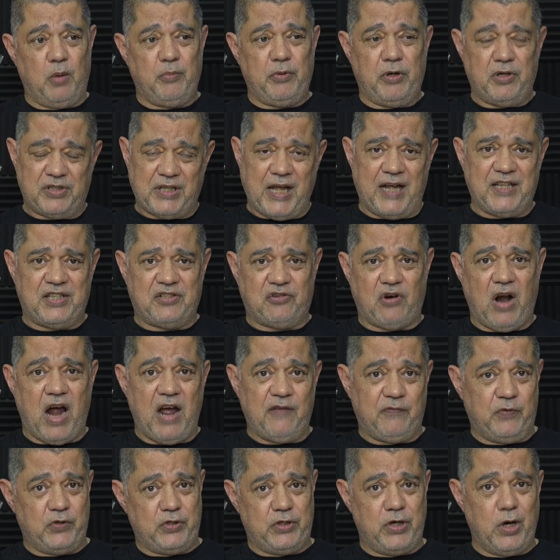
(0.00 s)
because that
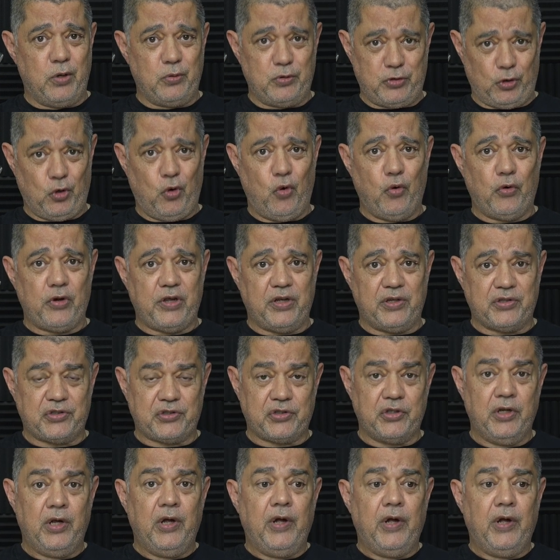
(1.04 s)
driver is notorious